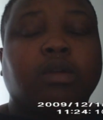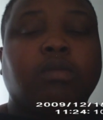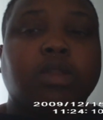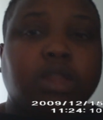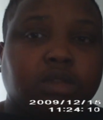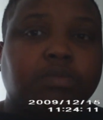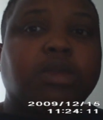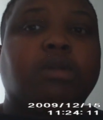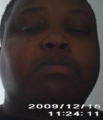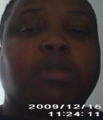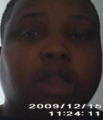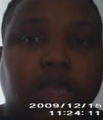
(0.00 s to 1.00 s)
We need to be a
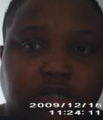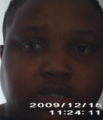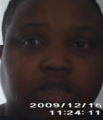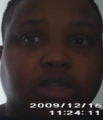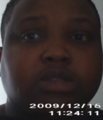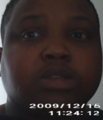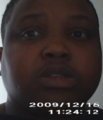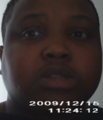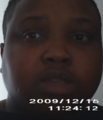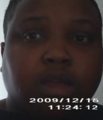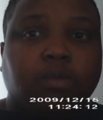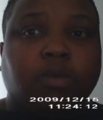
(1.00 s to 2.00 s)
blessing to
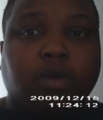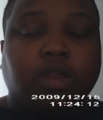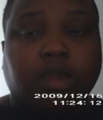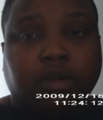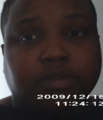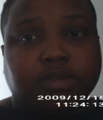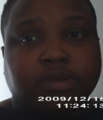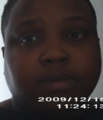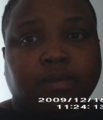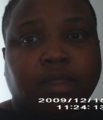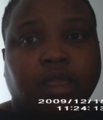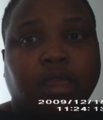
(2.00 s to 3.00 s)
someone else.
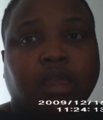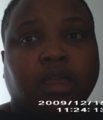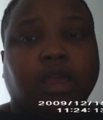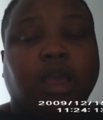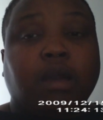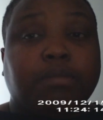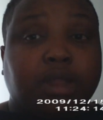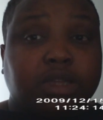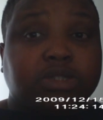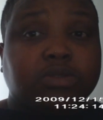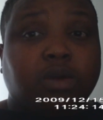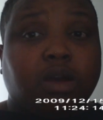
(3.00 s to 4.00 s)
God
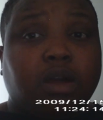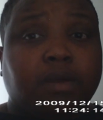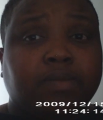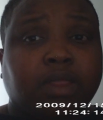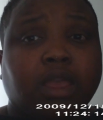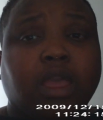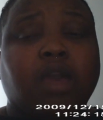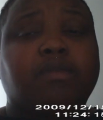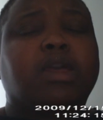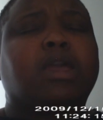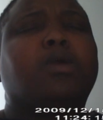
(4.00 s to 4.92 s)
bless you all. Have a